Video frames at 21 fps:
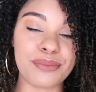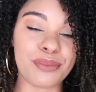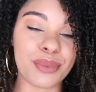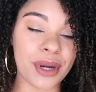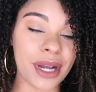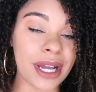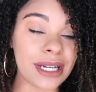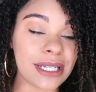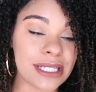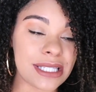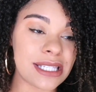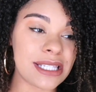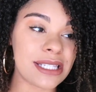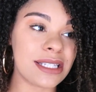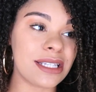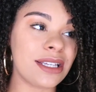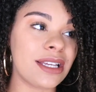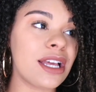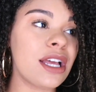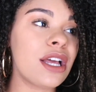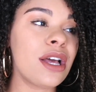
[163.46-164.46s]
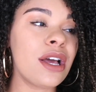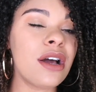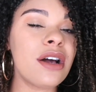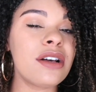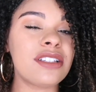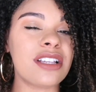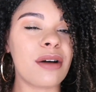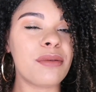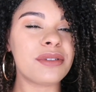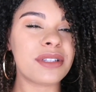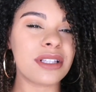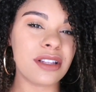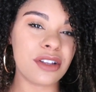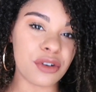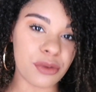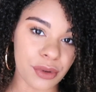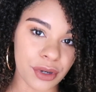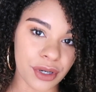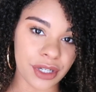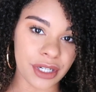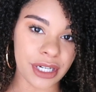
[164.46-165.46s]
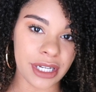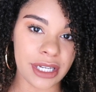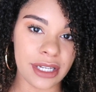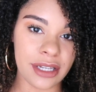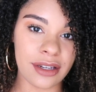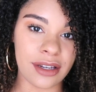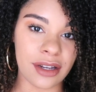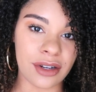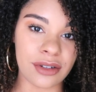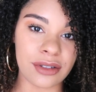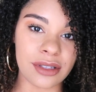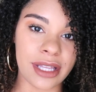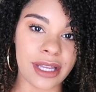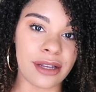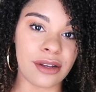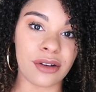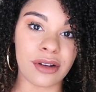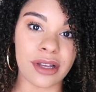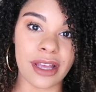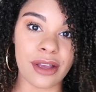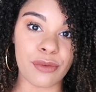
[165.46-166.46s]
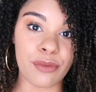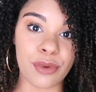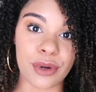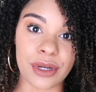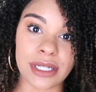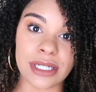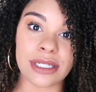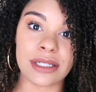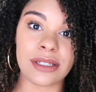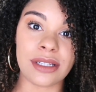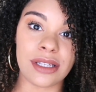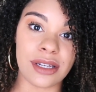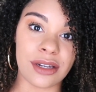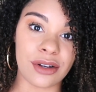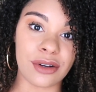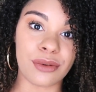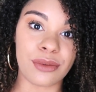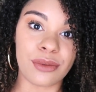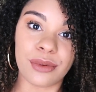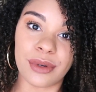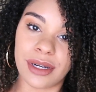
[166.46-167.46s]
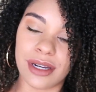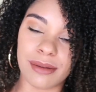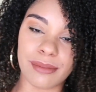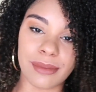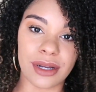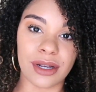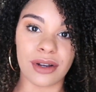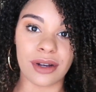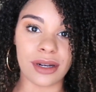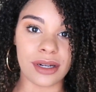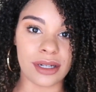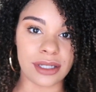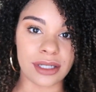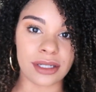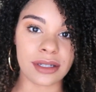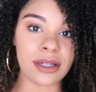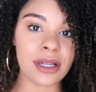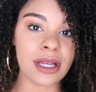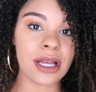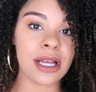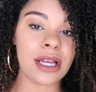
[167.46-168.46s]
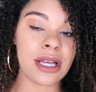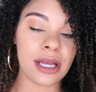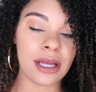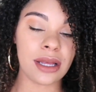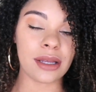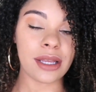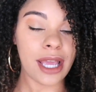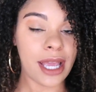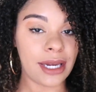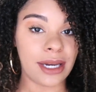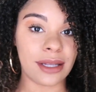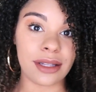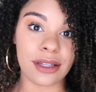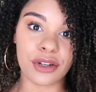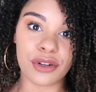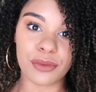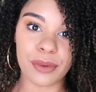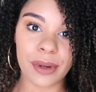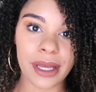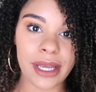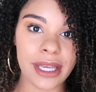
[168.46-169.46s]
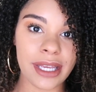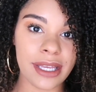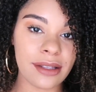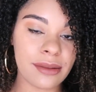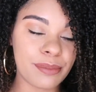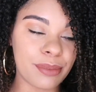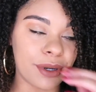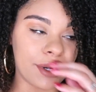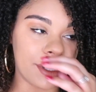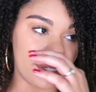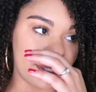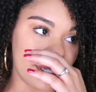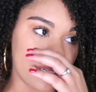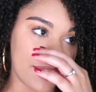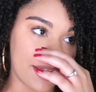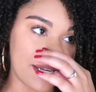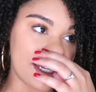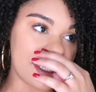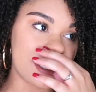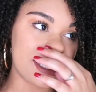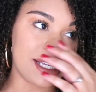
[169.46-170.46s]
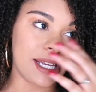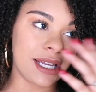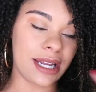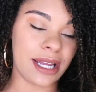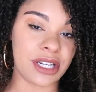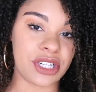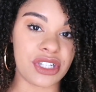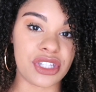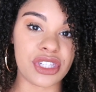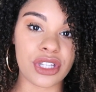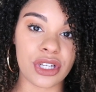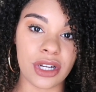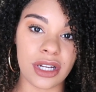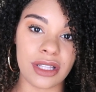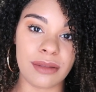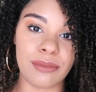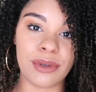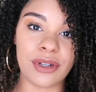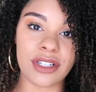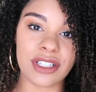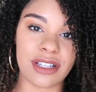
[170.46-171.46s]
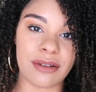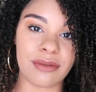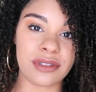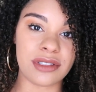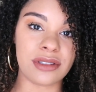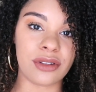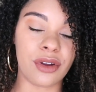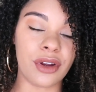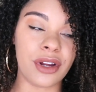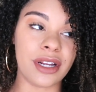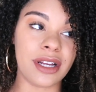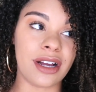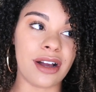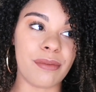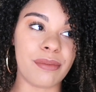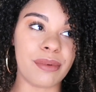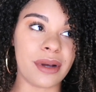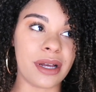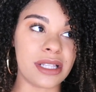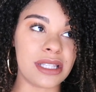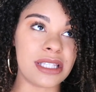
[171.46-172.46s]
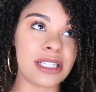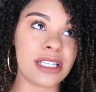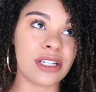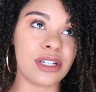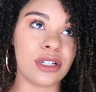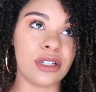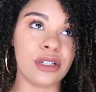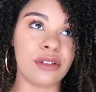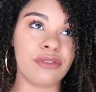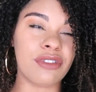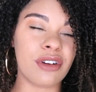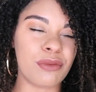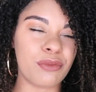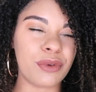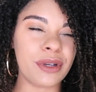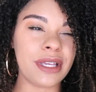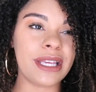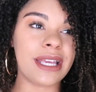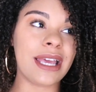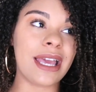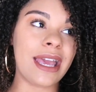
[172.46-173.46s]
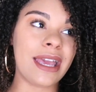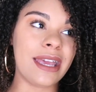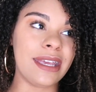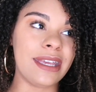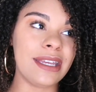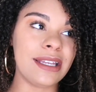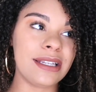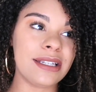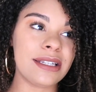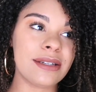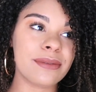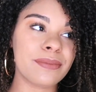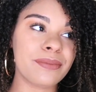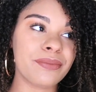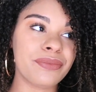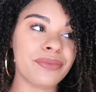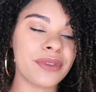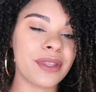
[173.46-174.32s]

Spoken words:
pregnancy, so I was a little worried, you know, like, okay, when, you know, when am I gonna gain a little weight? But like I said, I just couldn't because I was throwing up until from week 8